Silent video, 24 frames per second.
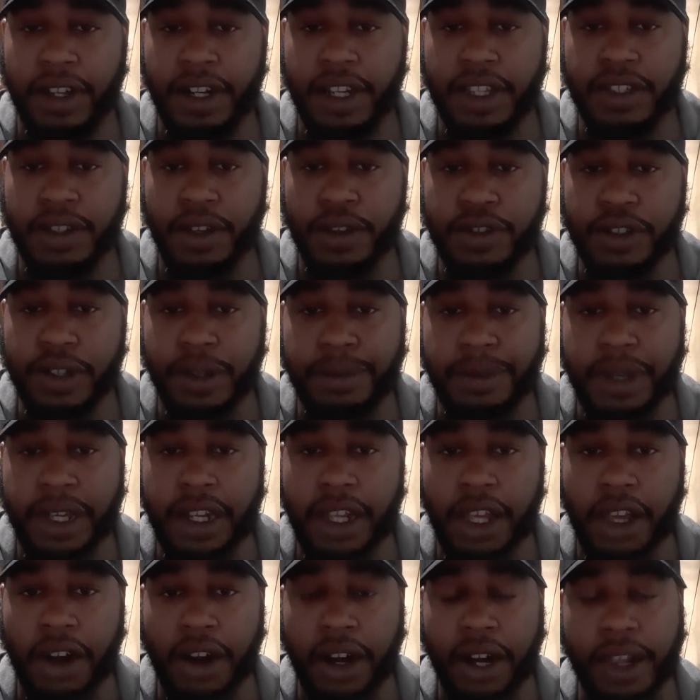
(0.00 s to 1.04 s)
any social
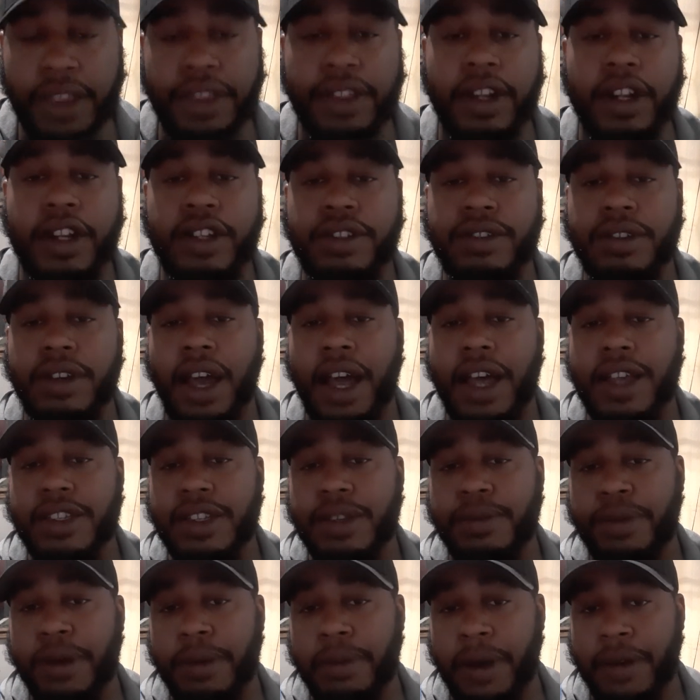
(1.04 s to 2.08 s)
media or anything that you guys
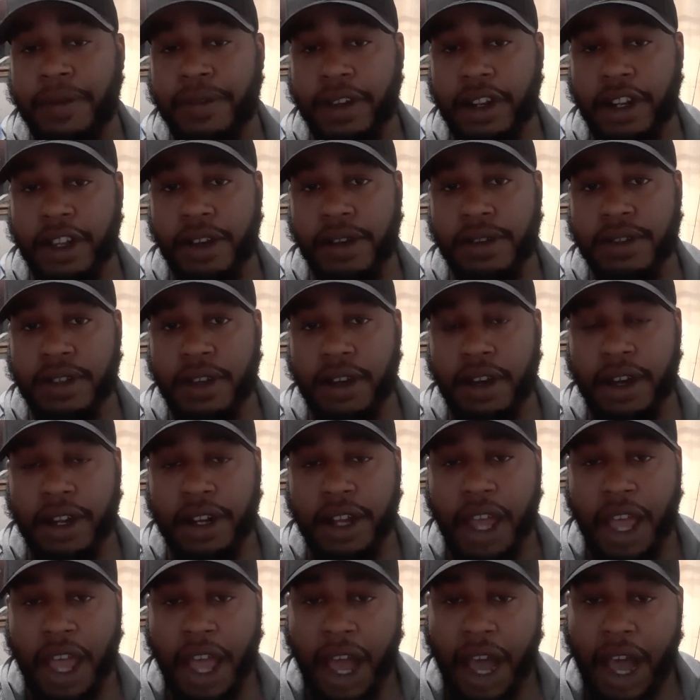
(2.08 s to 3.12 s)
can put my videos on,